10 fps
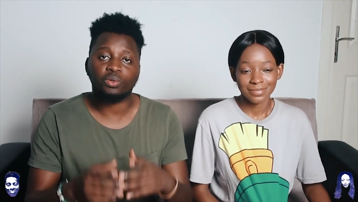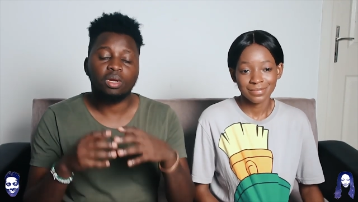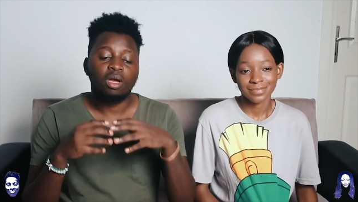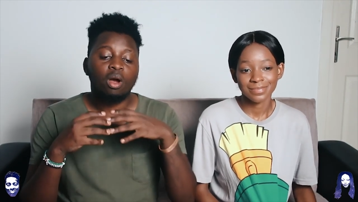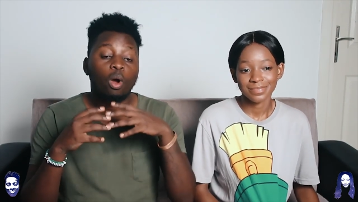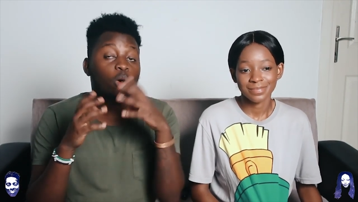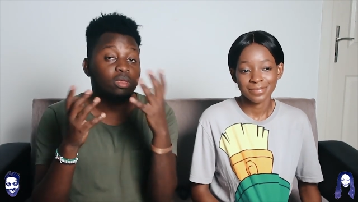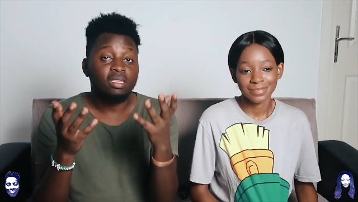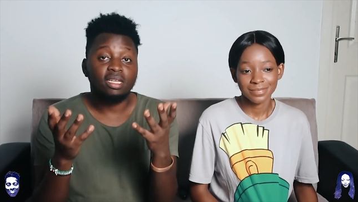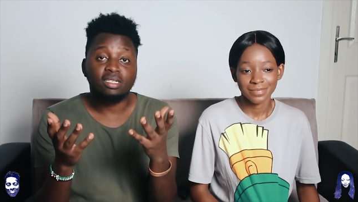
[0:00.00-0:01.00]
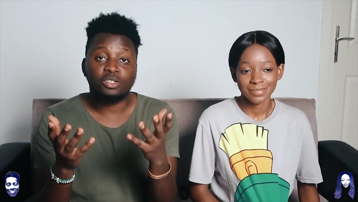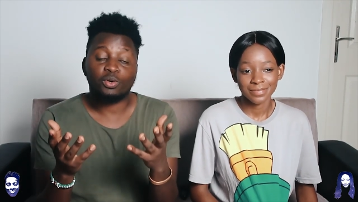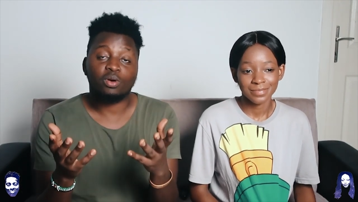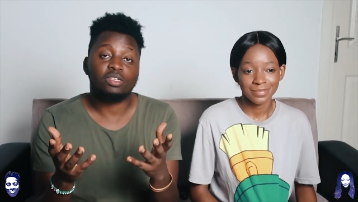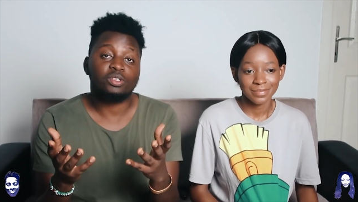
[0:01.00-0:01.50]
Speaker 1: you all the things that
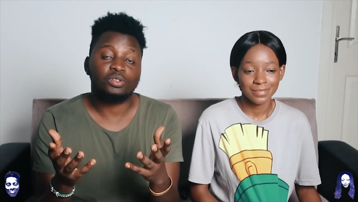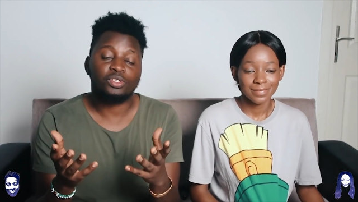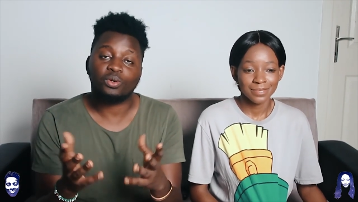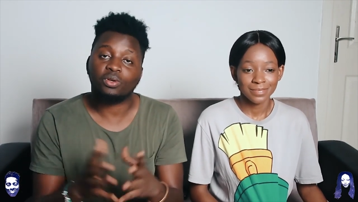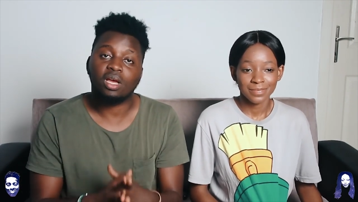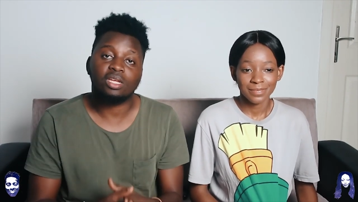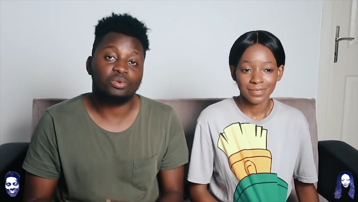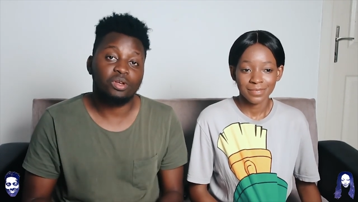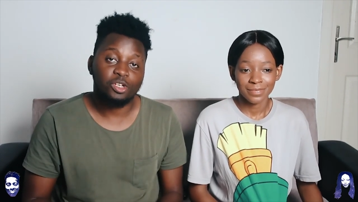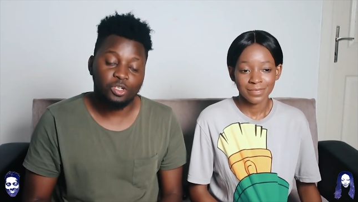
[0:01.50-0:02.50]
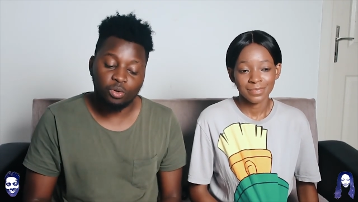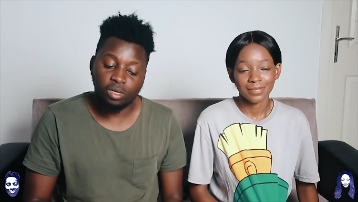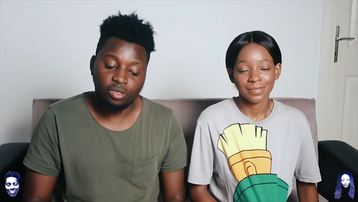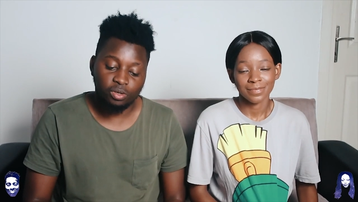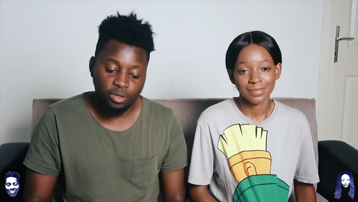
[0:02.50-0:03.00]
you want us to show you guys. We're going to show
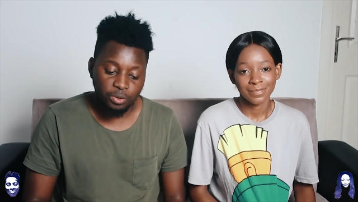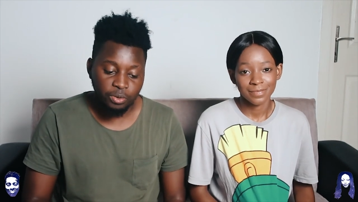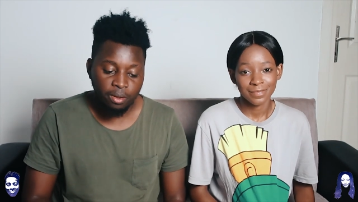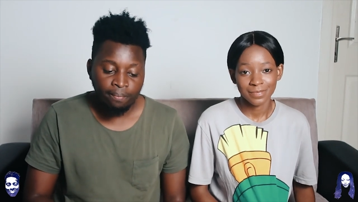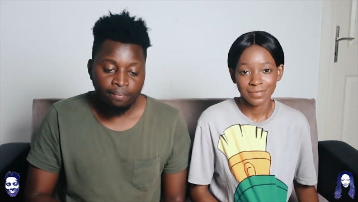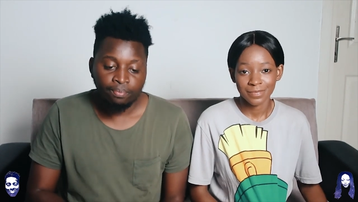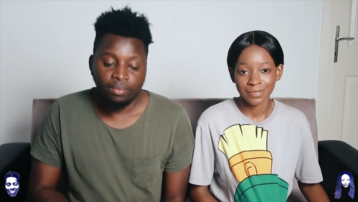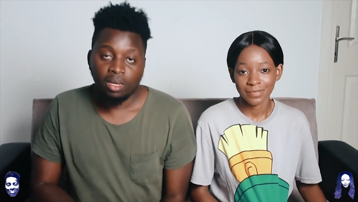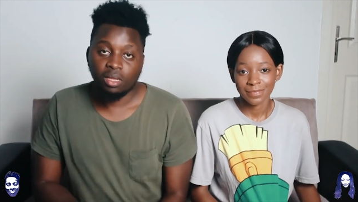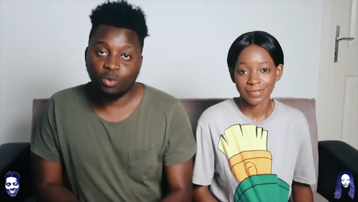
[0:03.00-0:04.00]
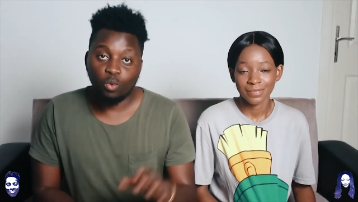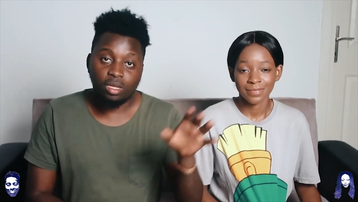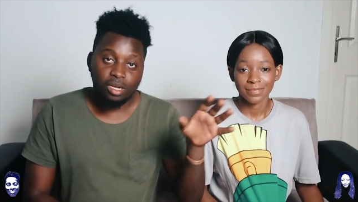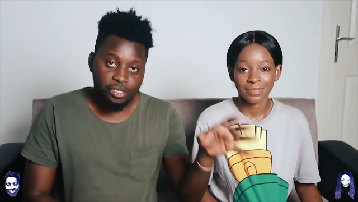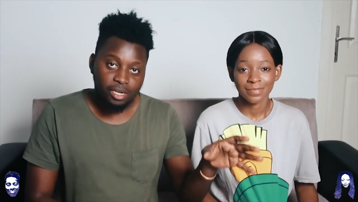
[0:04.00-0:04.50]
it to you through
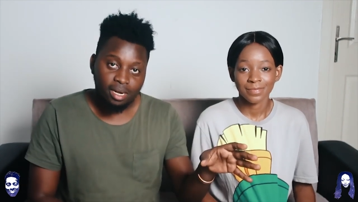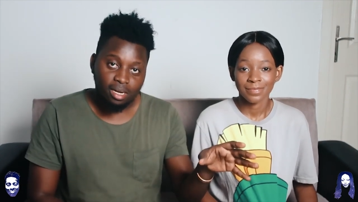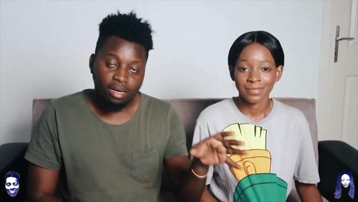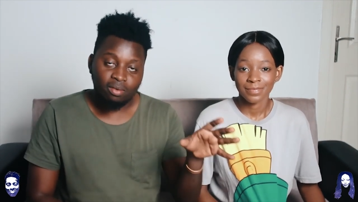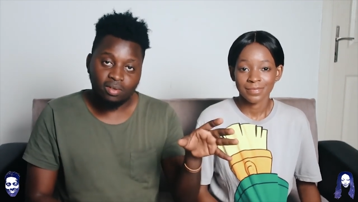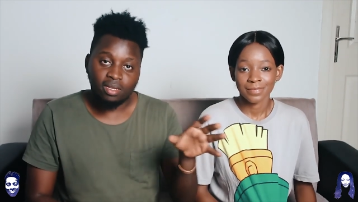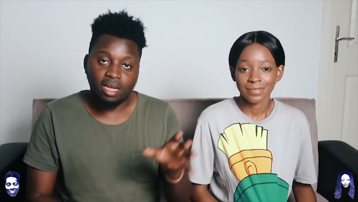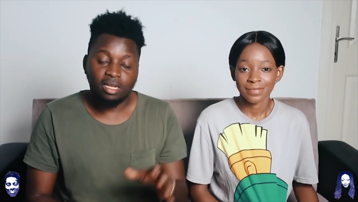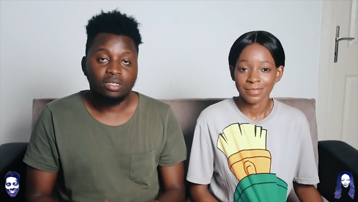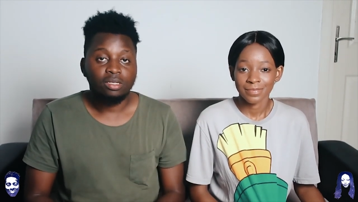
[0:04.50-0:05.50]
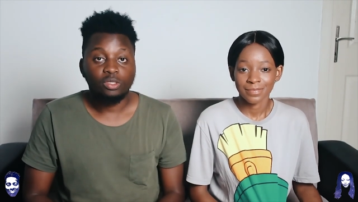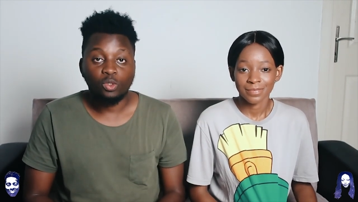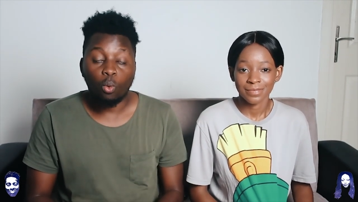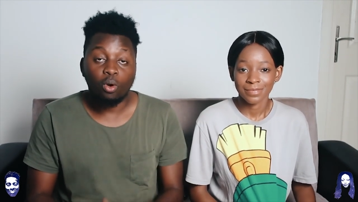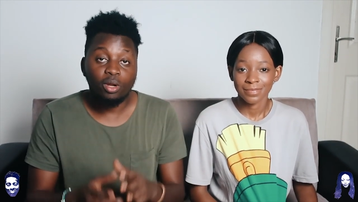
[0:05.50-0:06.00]
that channel over there.
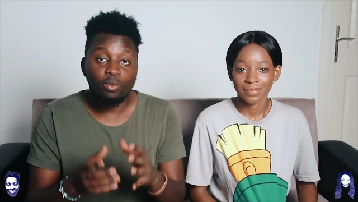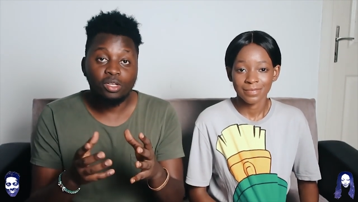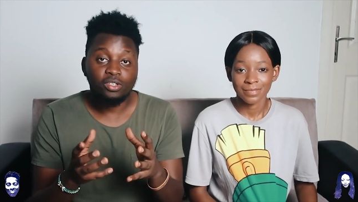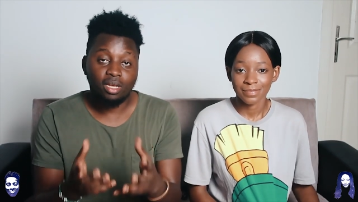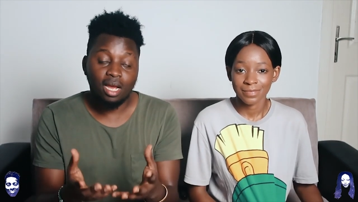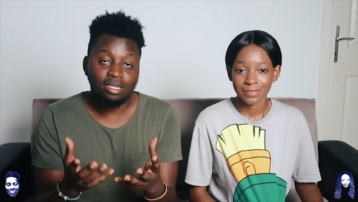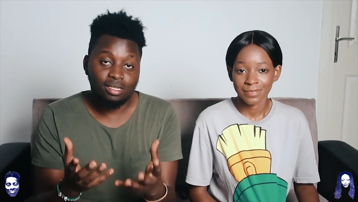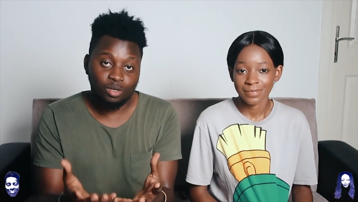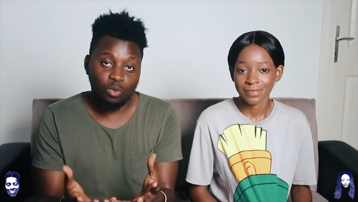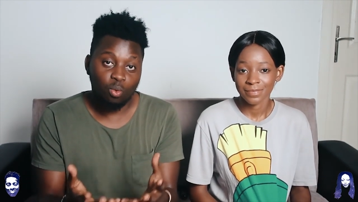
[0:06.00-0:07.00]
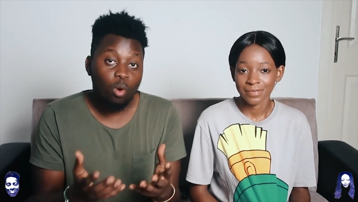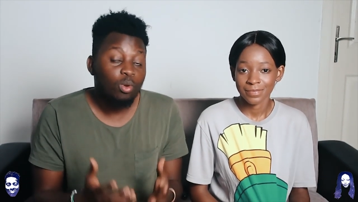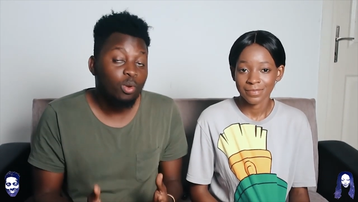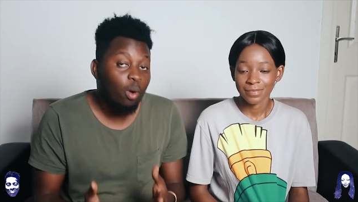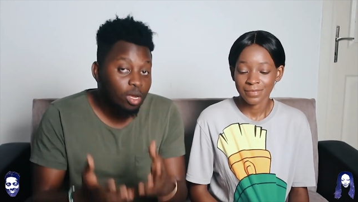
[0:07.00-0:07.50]
So what I want you guys to do, what
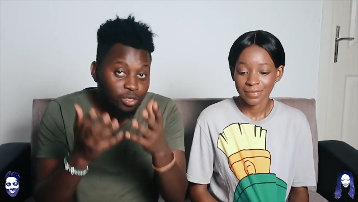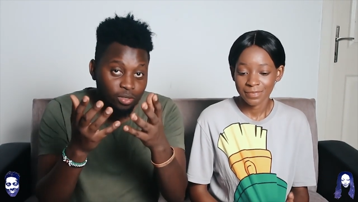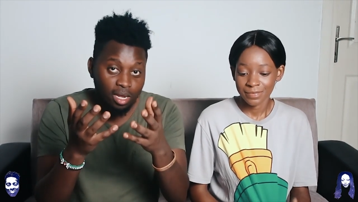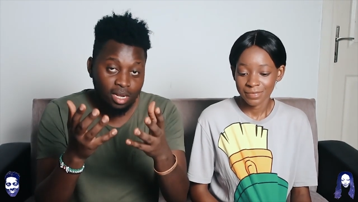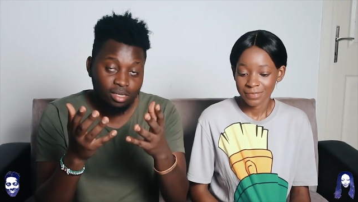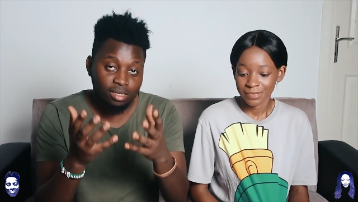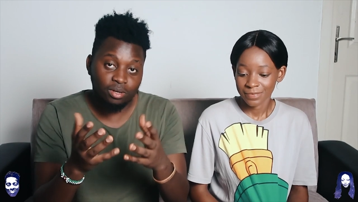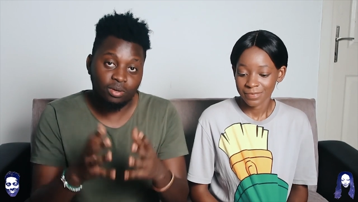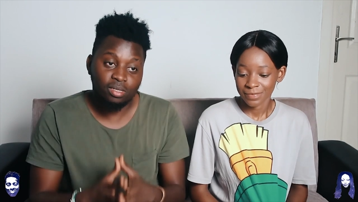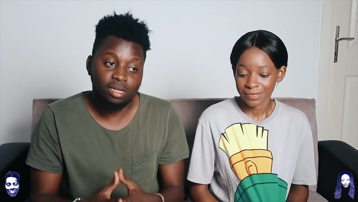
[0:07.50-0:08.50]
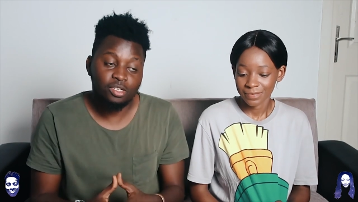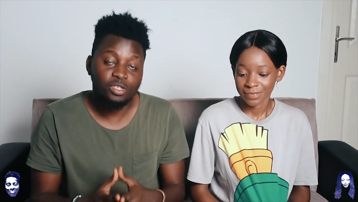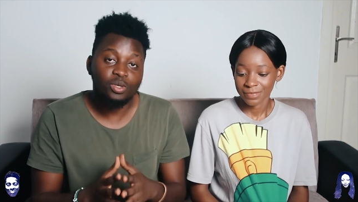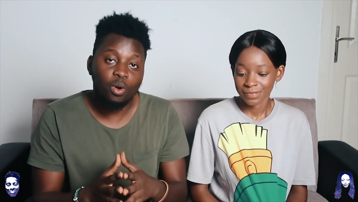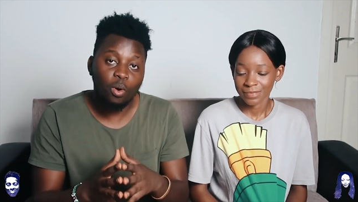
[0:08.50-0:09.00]
we want you guys to do is that
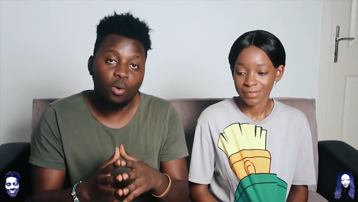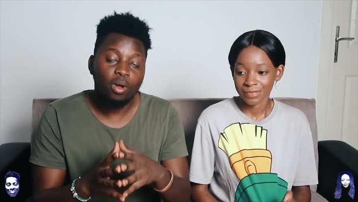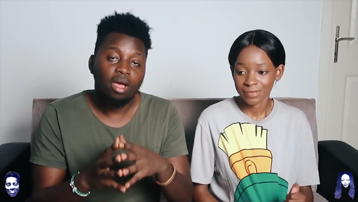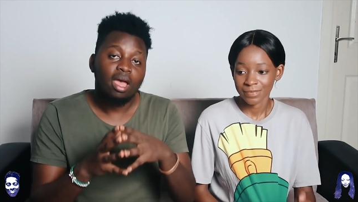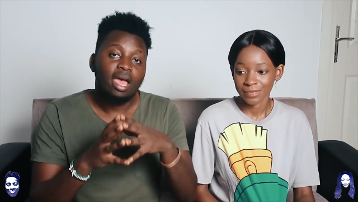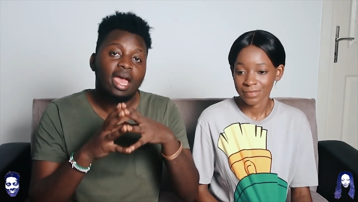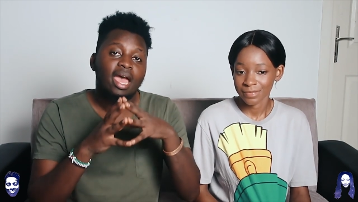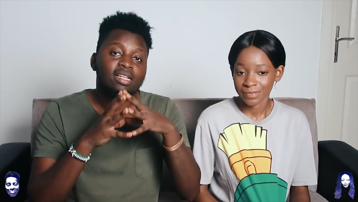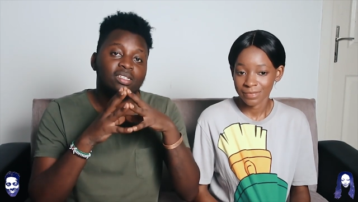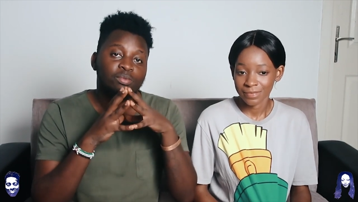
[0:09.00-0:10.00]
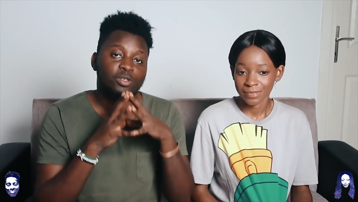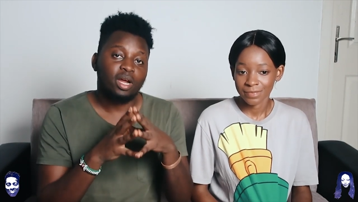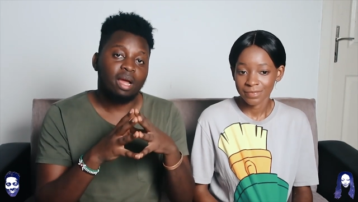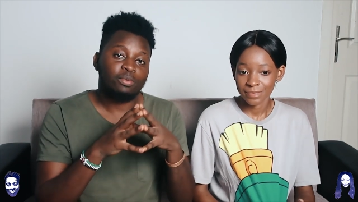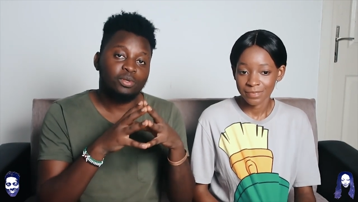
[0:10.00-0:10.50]
just go and
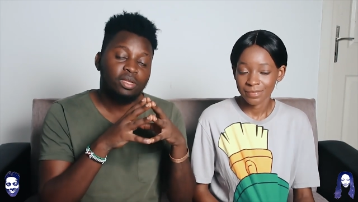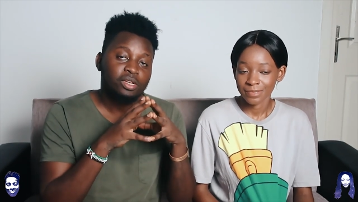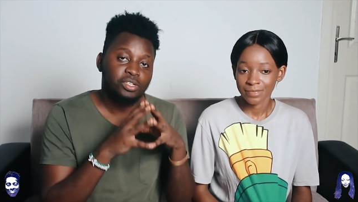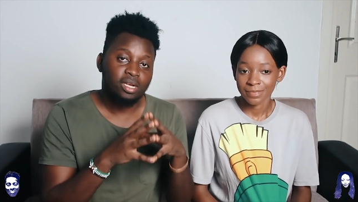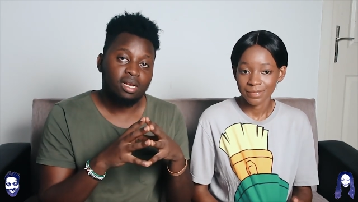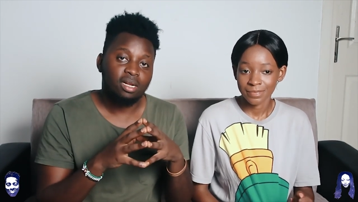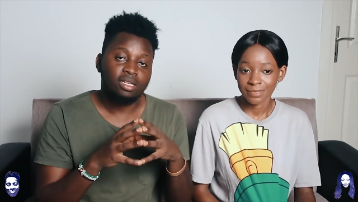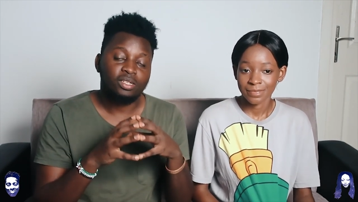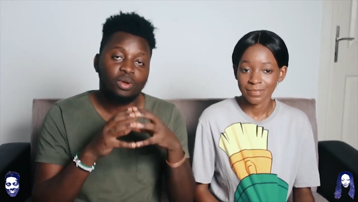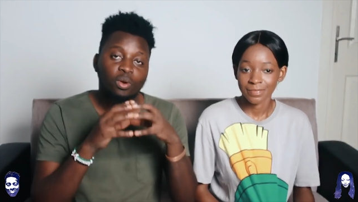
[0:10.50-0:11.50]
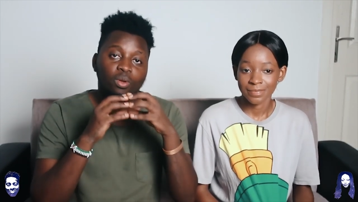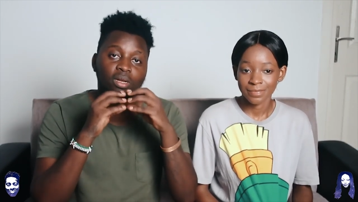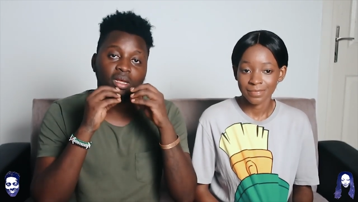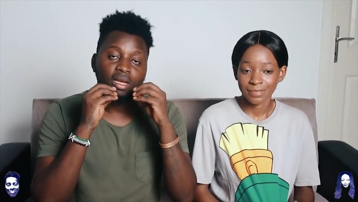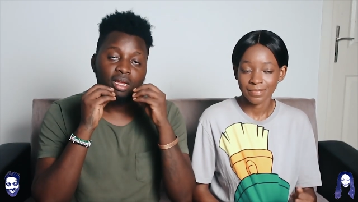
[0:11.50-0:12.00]
subscribe to that channel. It's
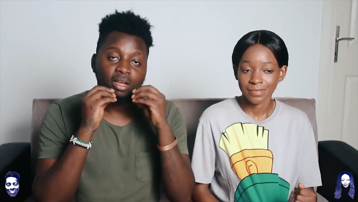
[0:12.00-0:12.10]
called